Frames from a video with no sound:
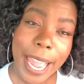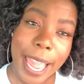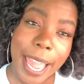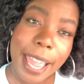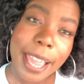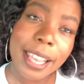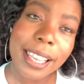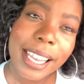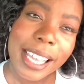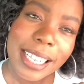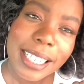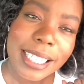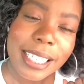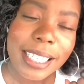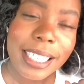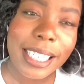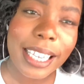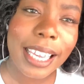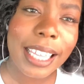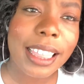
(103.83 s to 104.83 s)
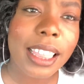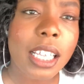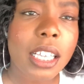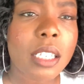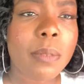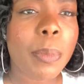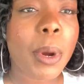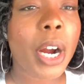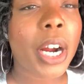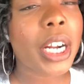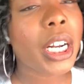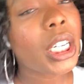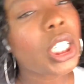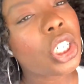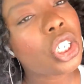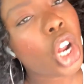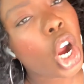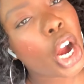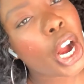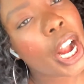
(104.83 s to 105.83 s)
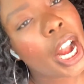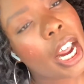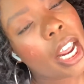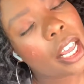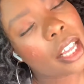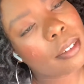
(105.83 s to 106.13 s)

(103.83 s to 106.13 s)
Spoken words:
and let's get this party started.